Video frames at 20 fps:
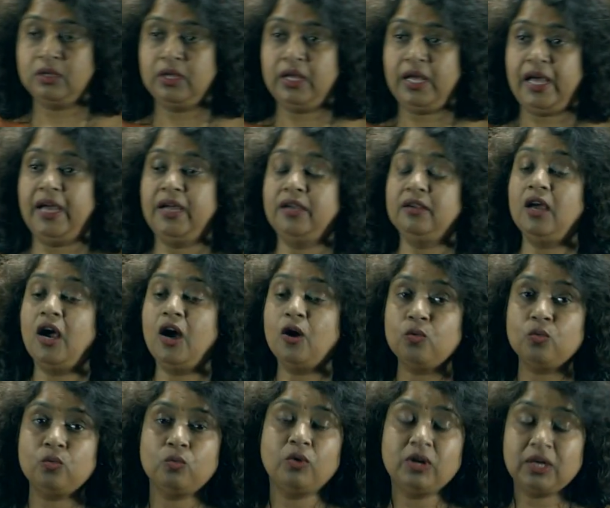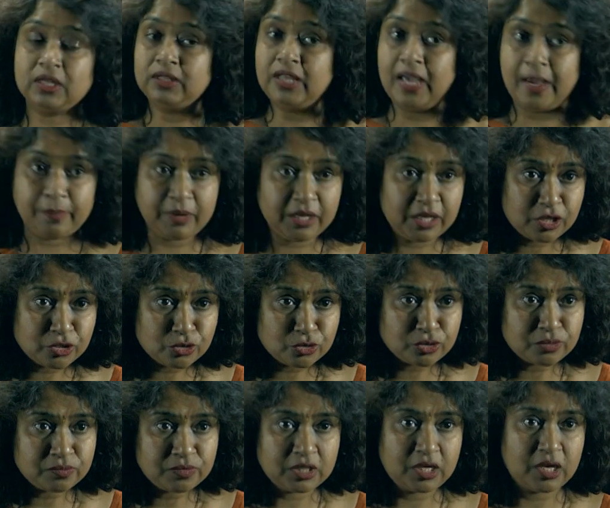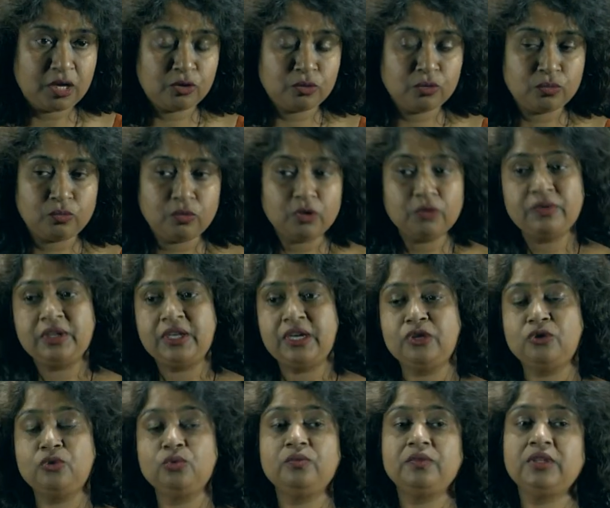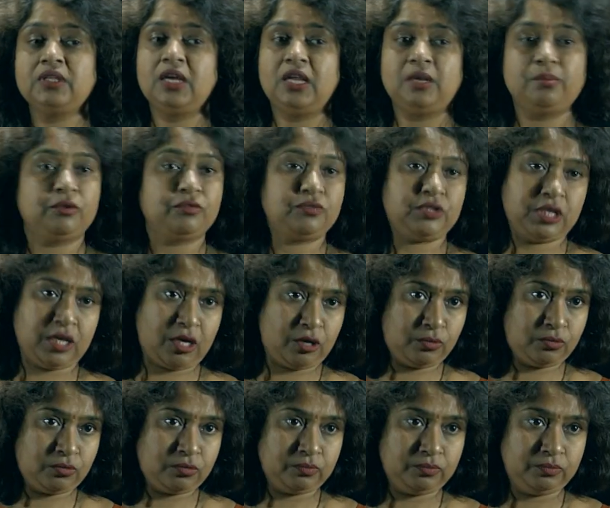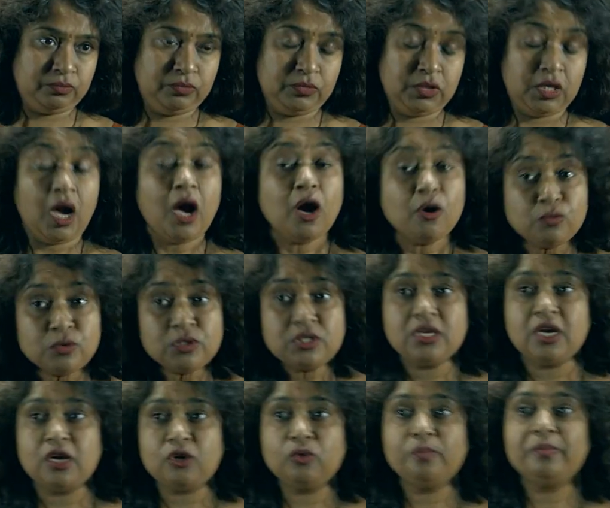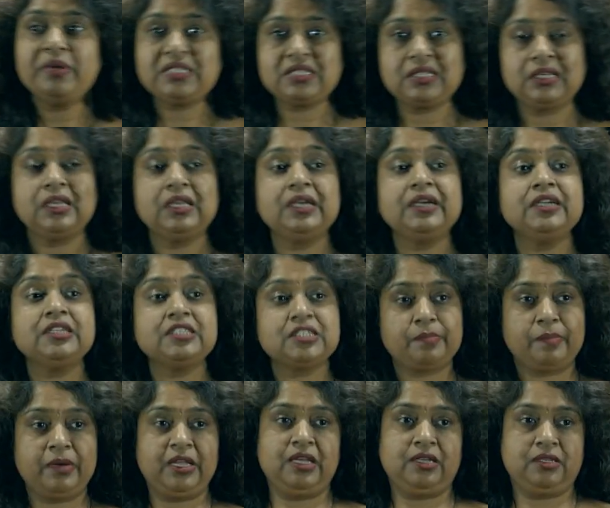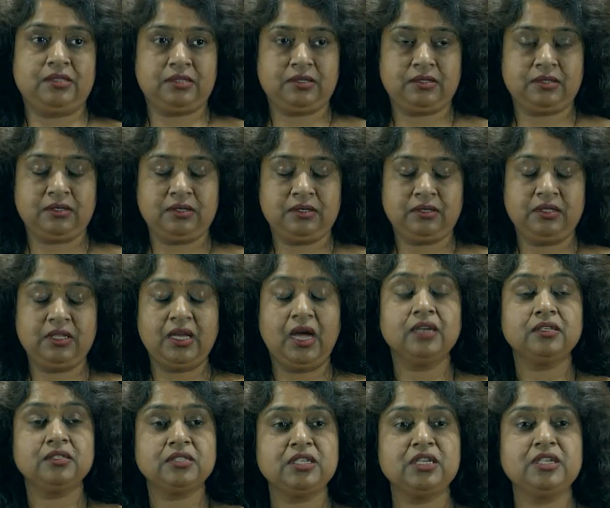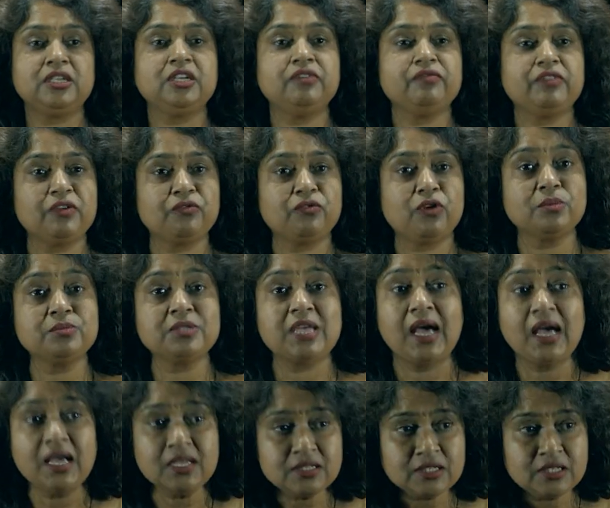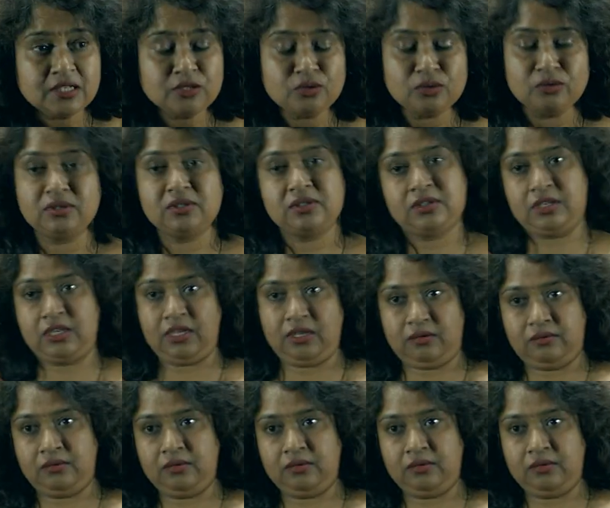and what are the applications of CRO, what we can do with the help of CRO, how CRO basically displays the alternating waveforms as it is on the screen.